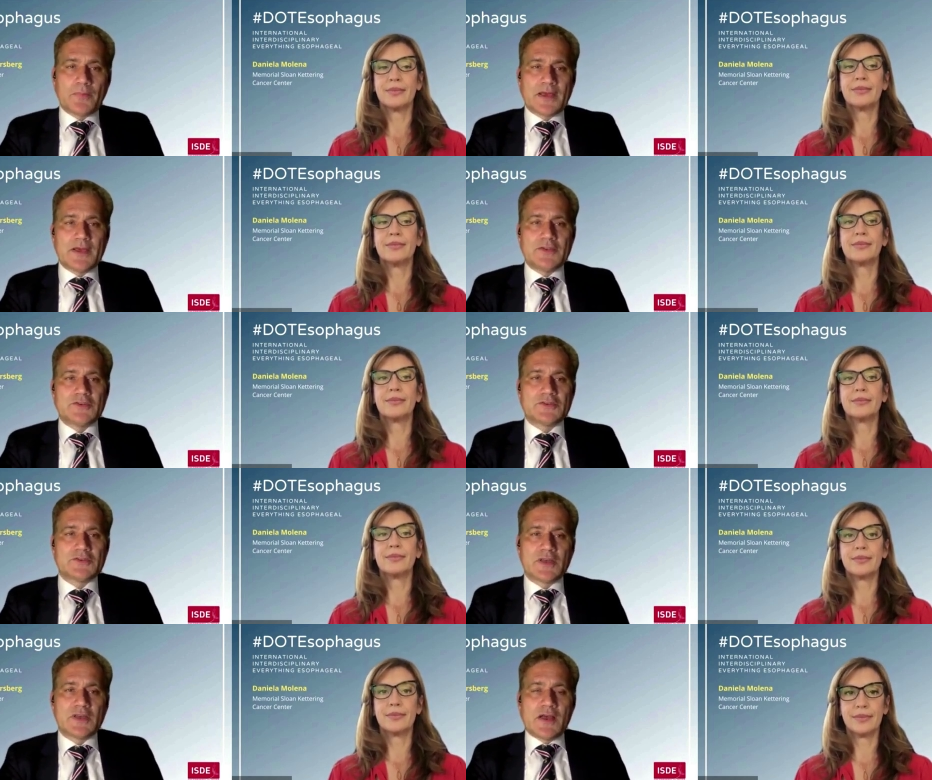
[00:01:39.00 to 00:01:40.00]

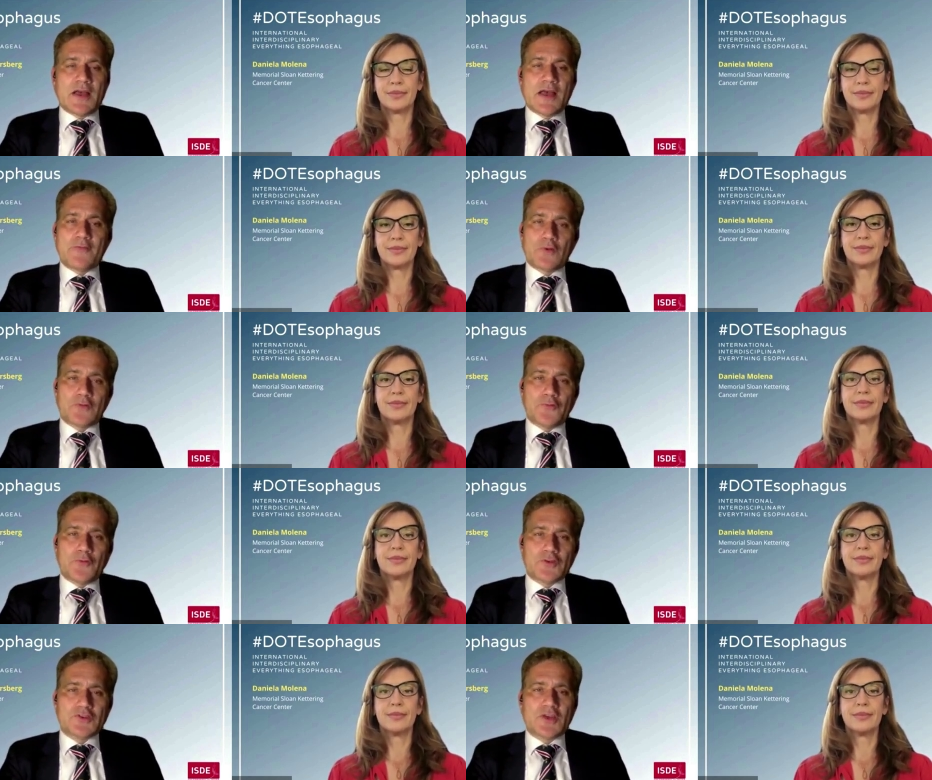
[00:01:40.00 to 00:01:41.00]
Speaker 1: complications, and for the
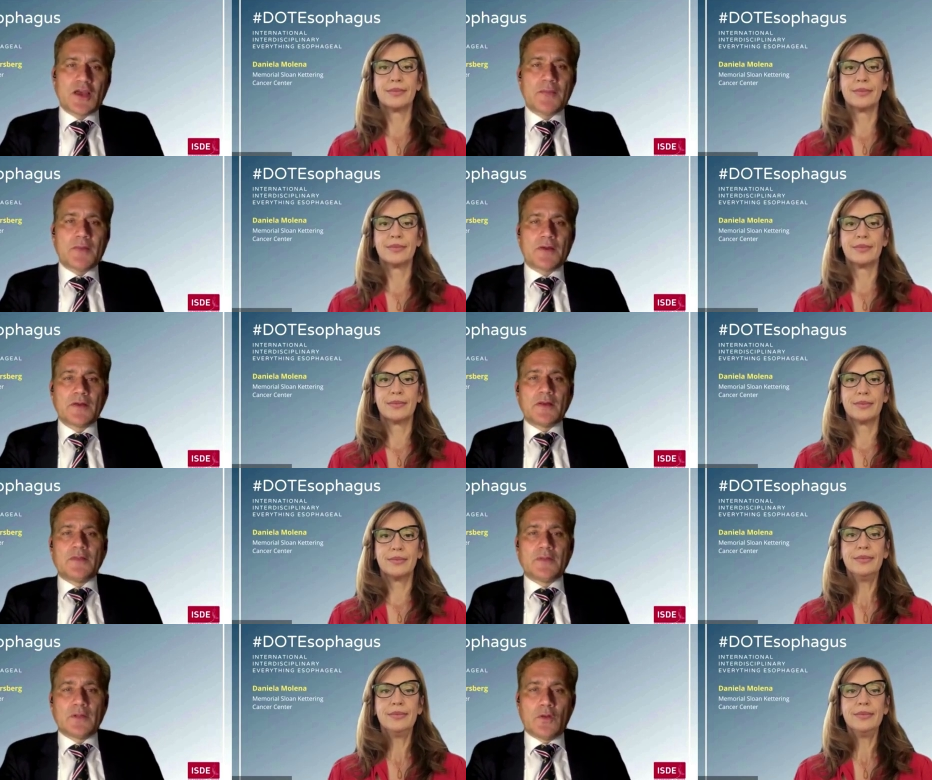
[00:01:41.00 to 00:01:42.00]
first time,
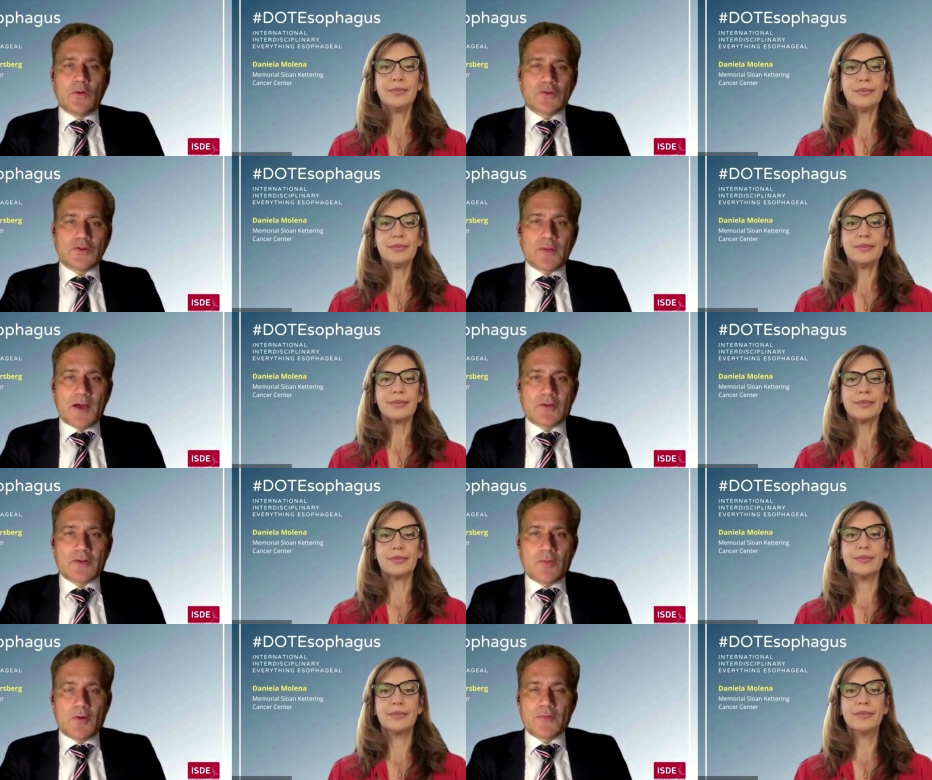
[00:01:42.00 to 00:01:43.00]
the long-term
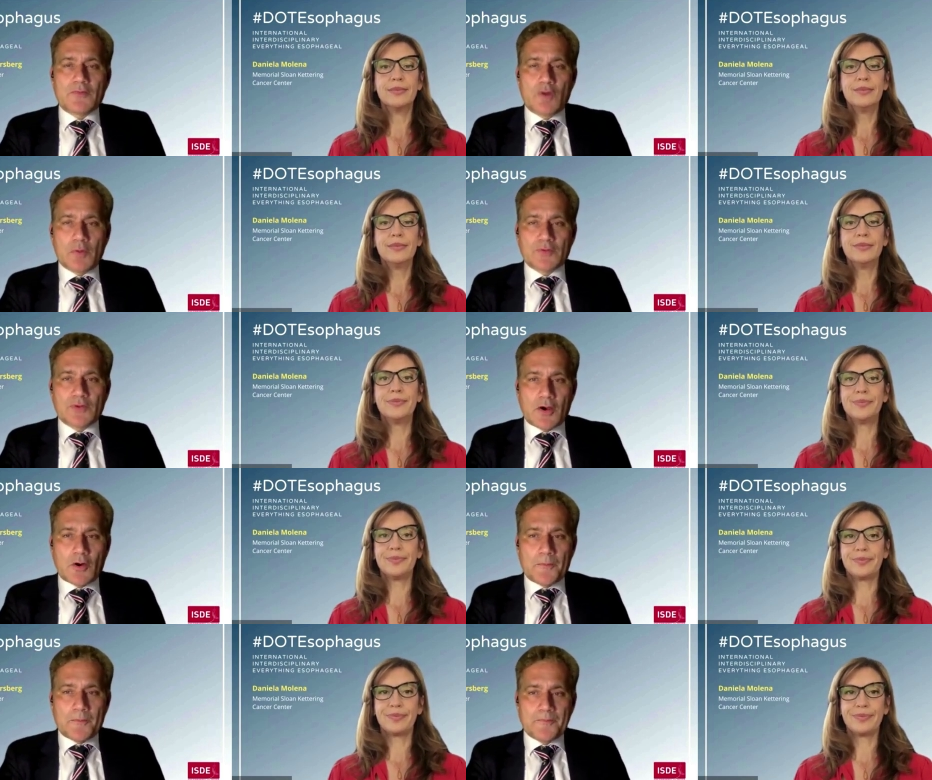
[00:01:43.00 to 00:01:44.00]
outcome of the robot
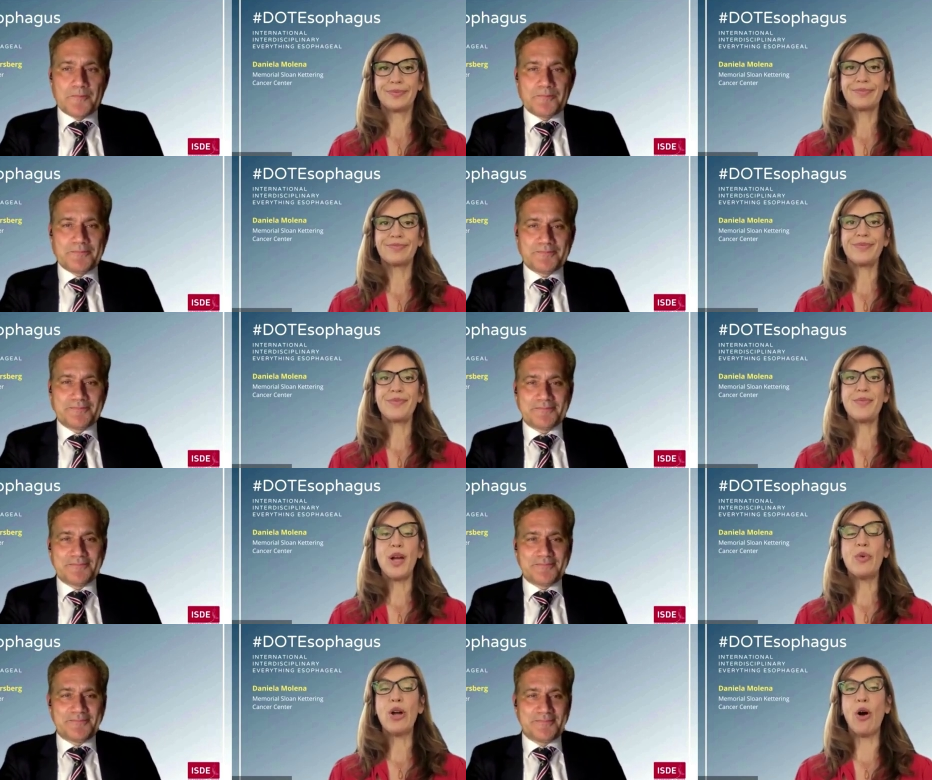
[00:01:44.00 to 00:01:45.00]
trial
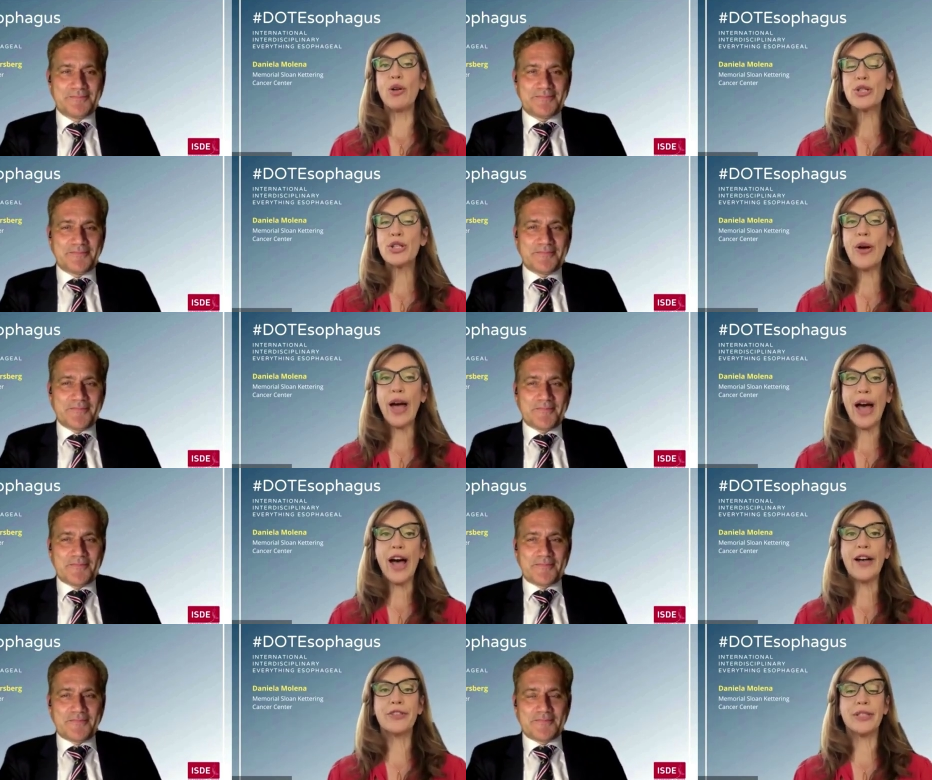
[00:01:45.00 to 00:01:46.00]
Speaker 2: we also
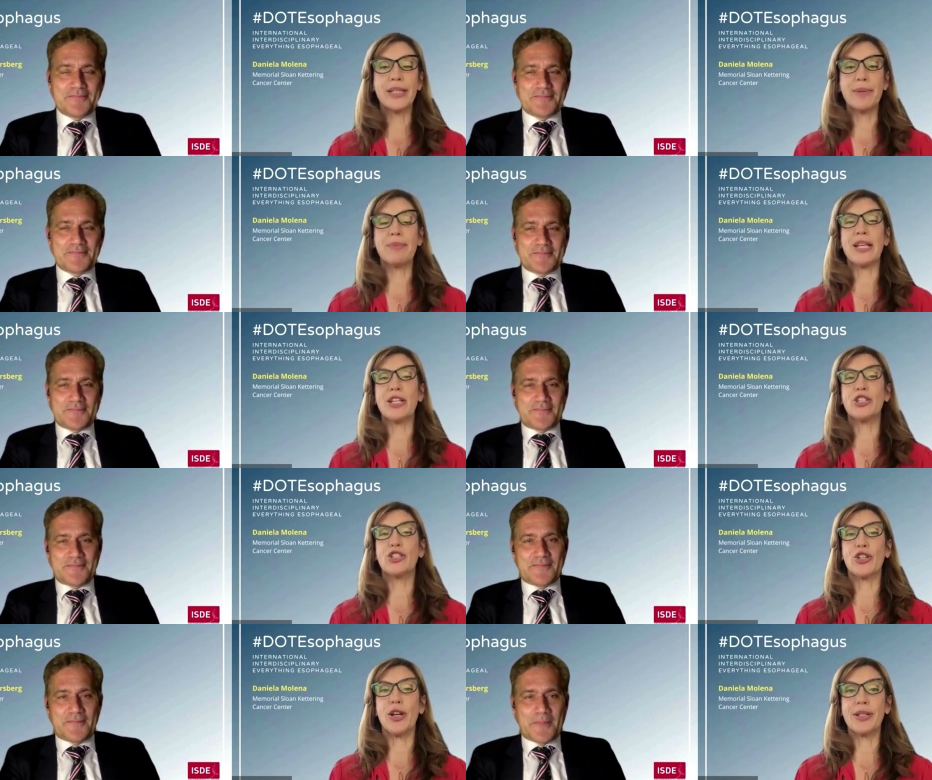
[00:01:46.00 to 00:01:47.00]
have tips and
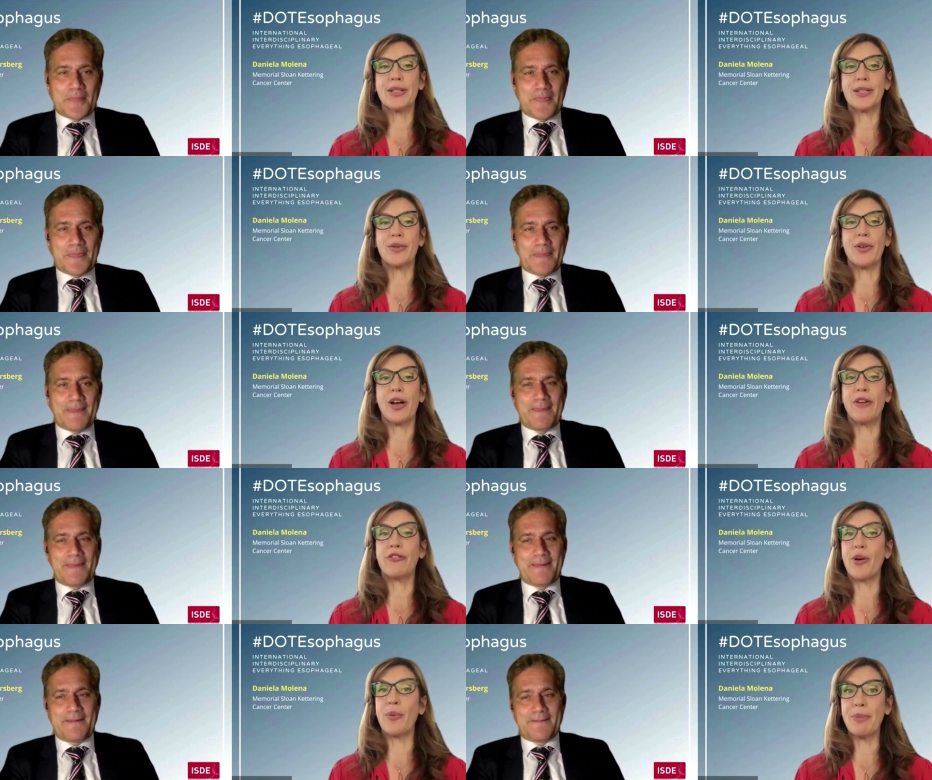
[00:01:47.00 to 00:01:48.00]
tricks uh,
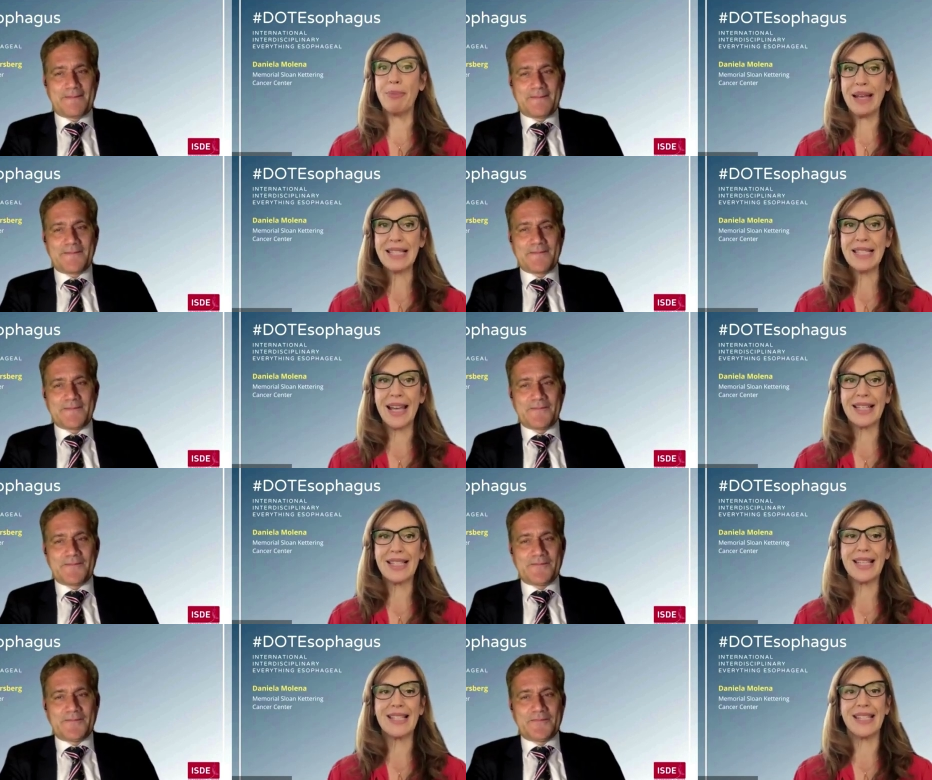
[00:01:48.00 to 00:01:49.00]
from the bedside
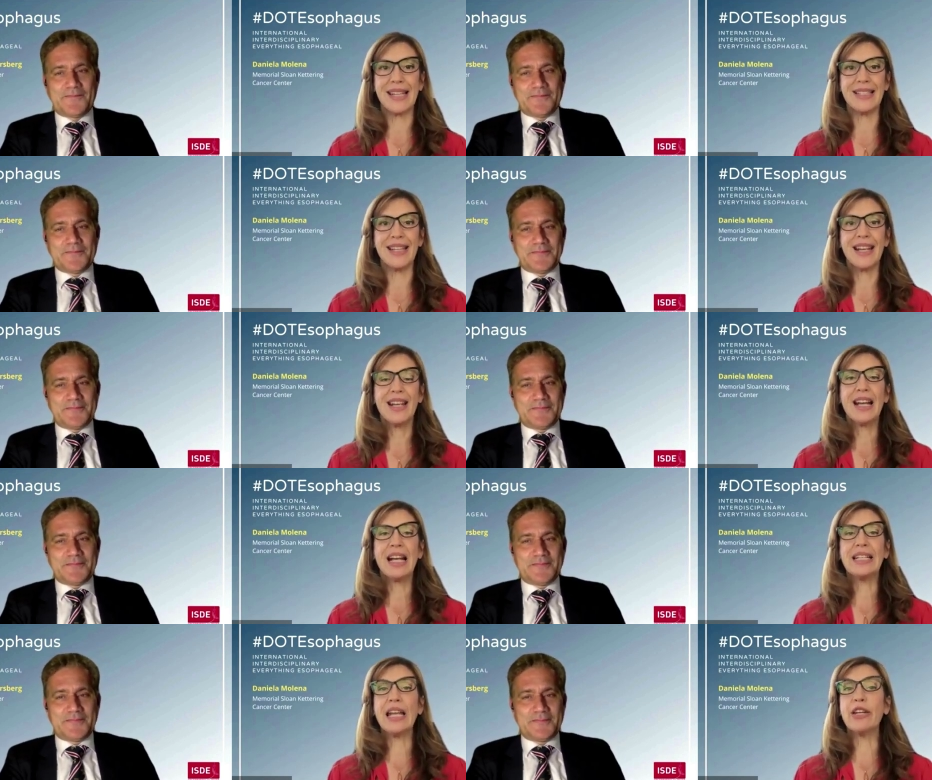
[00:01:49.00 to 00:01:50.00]
assistant
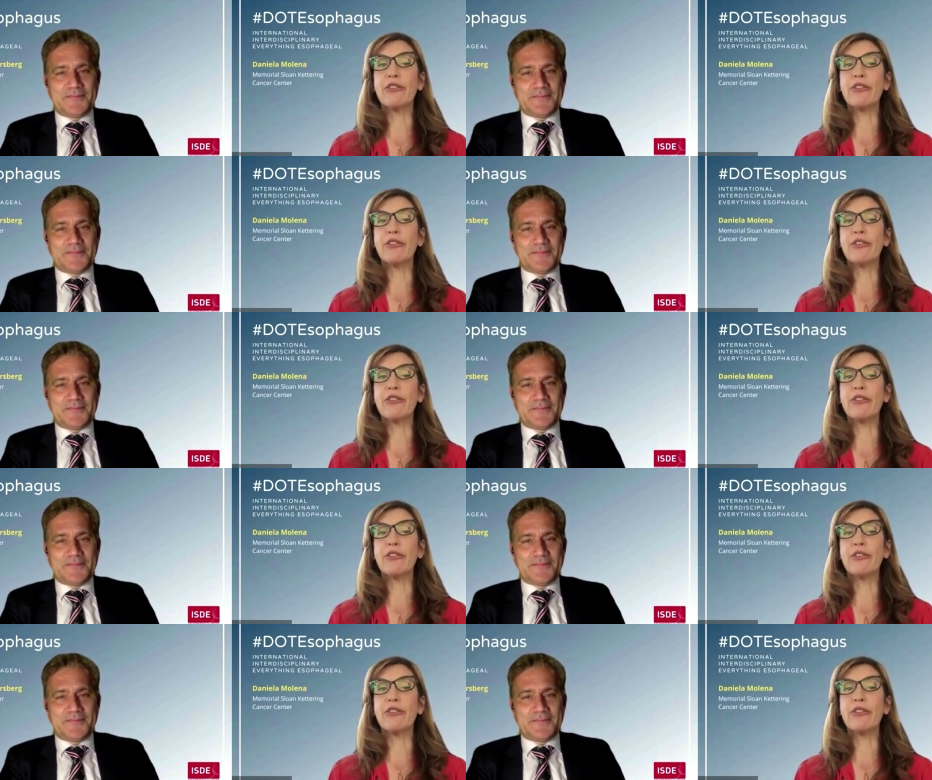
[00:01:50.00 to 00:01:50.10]
and then